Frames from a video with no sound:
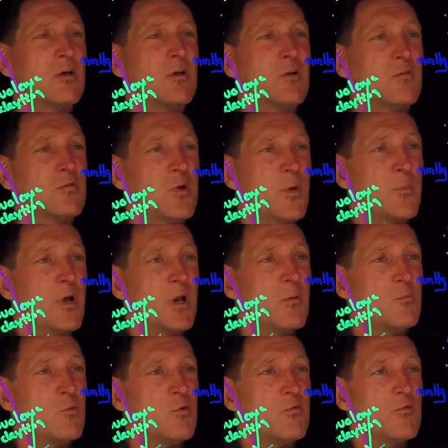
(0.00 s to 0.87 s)
So I'm going to
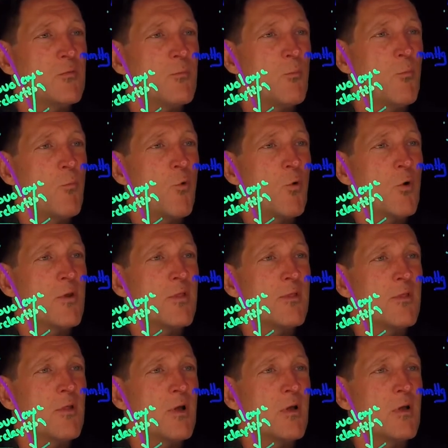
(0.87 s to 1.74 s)
move more
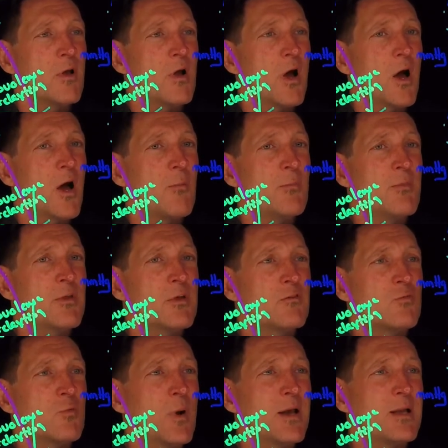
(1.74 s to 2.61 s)
up
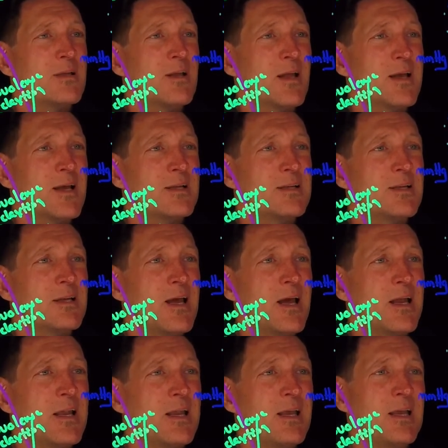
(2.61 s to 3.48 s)
this way until I get to
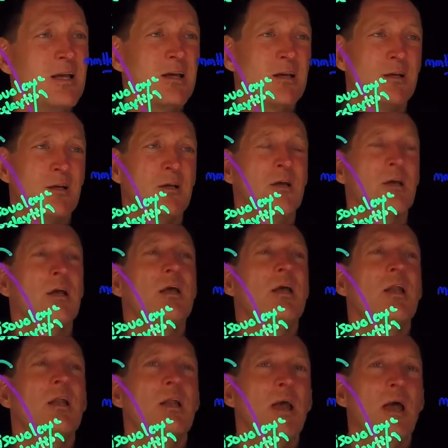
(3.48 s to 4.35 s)
90.
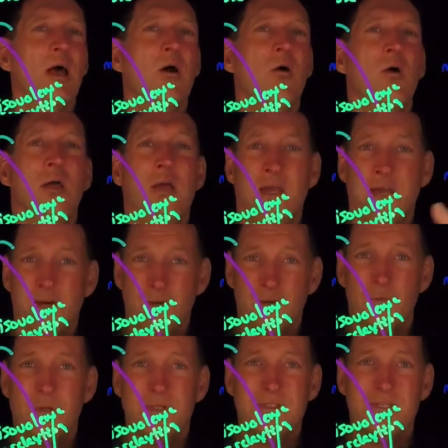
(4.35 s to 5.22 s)
Now,
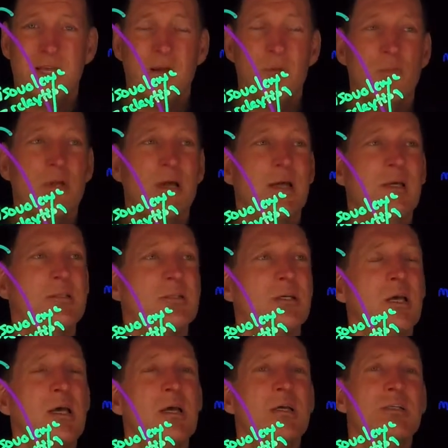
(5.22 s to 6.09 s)
here's what's taking place.
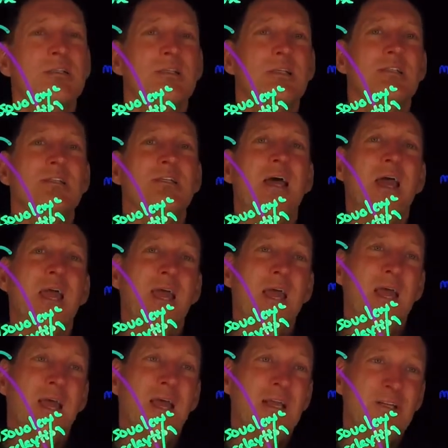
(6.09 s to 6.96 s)
Since I
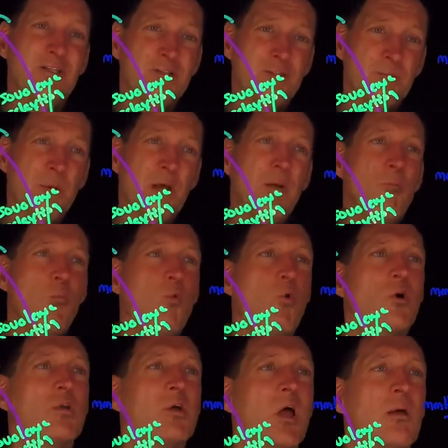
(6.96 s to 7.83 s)
spent
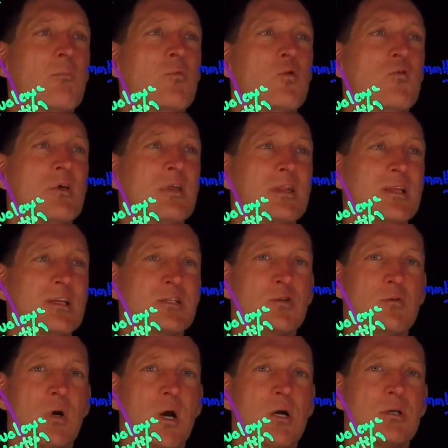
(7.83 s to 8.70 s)
more time moving this
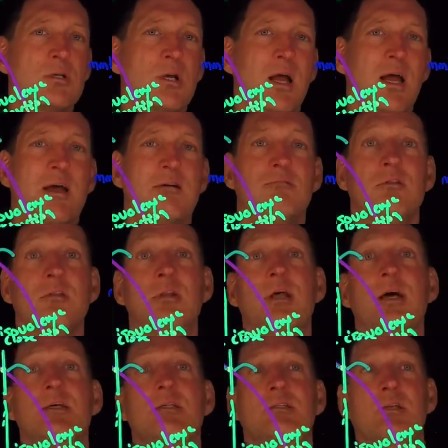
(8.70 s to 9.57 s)
direction, I have
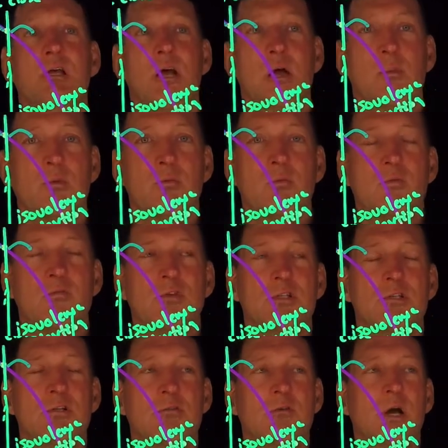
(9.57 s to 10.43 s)
less time to move
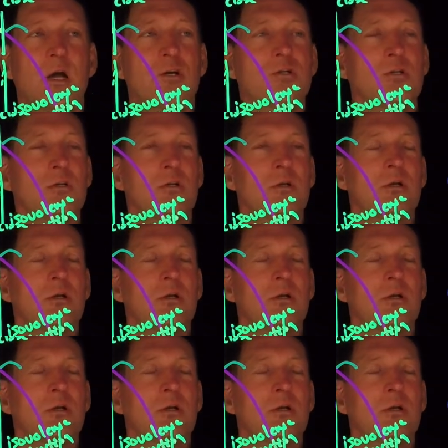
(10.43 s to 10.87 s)
this direction.